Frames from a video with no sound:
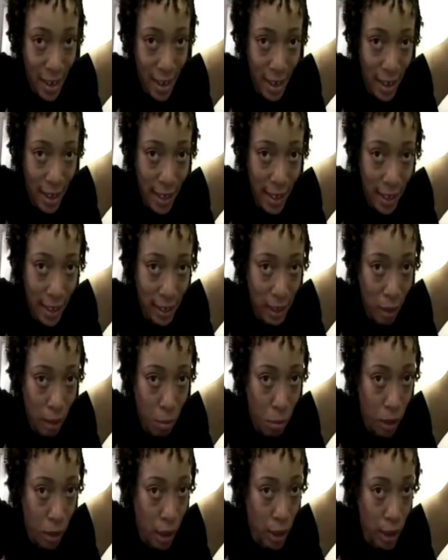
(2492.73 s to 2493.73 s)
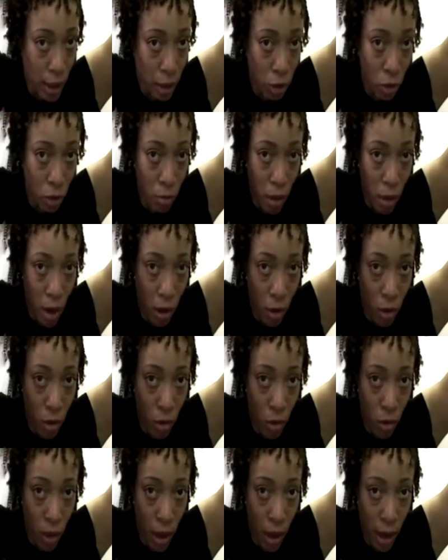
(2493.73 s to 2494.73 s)
Alright, so I'm putting that through my
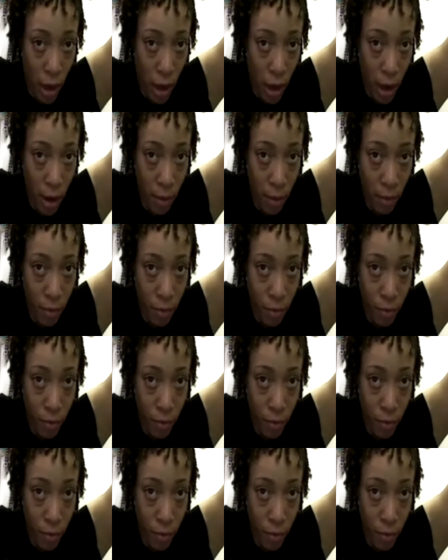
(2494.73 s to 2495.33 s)
whole hair.